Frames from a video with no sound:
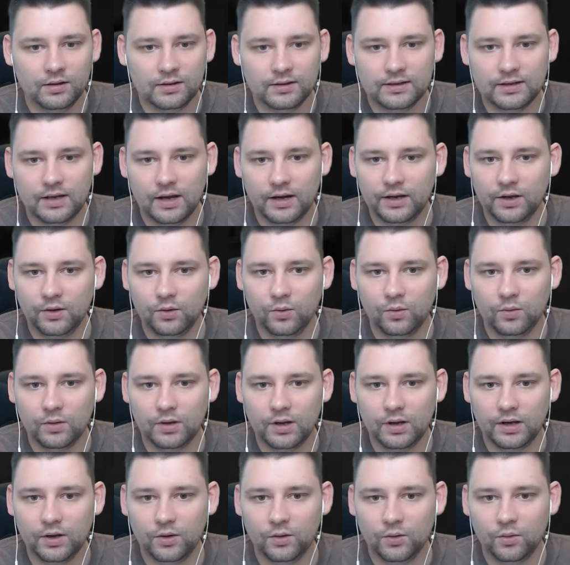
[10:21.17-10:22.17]
Got it all,
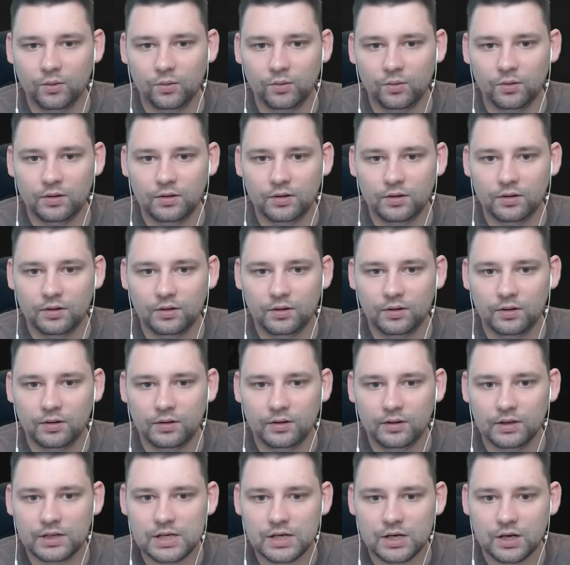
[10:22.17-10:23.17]
got it all.
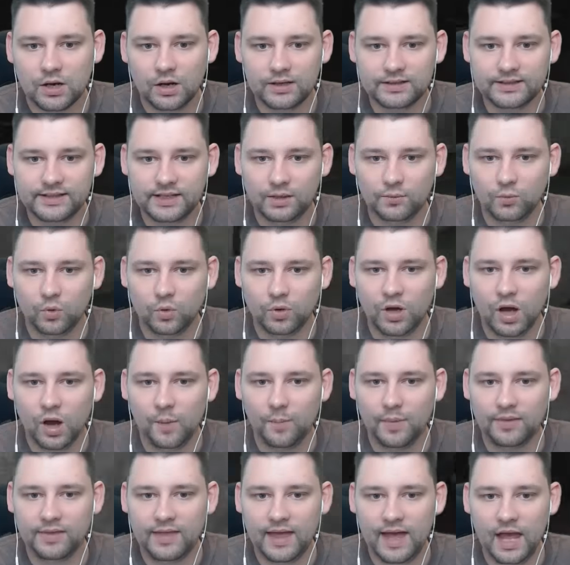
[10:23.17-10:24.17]
Can't see any more
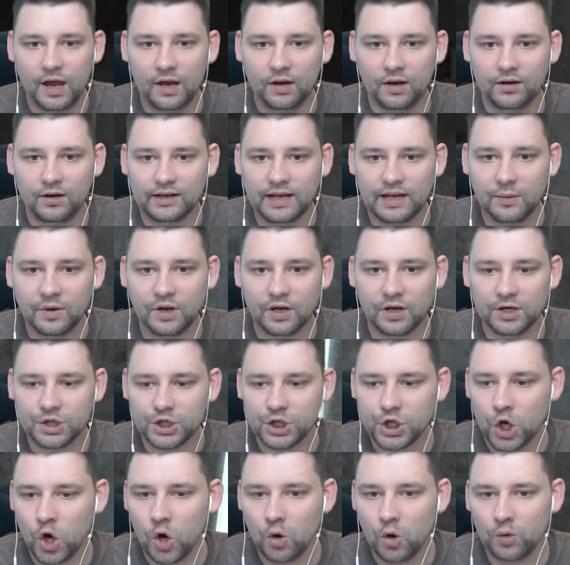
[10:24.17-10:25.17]
copper there. Okay, we got
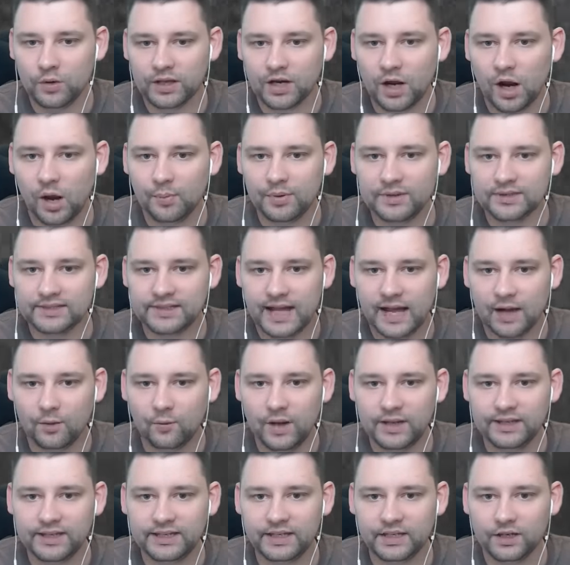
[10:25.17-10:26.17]
two of the coppers now.
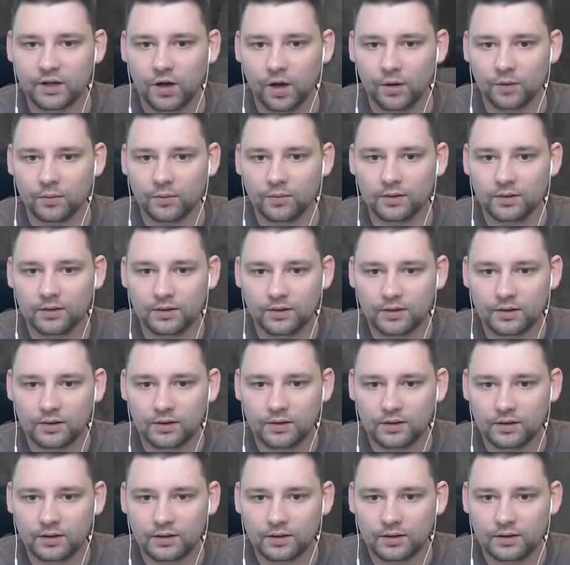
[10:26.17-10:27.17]
Where did he go?
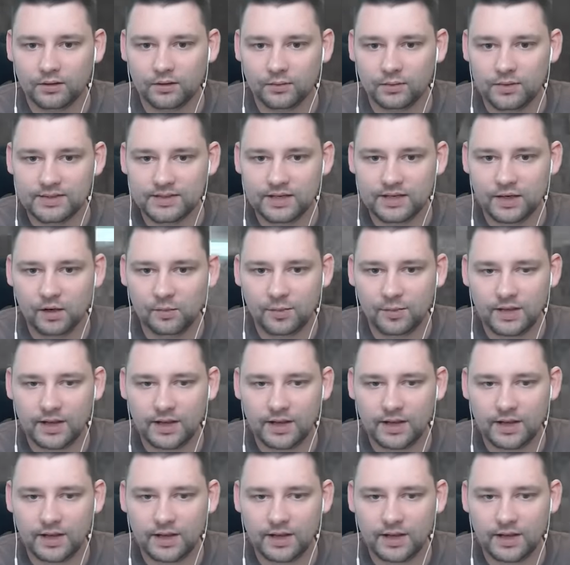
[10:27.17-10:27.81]
Was it up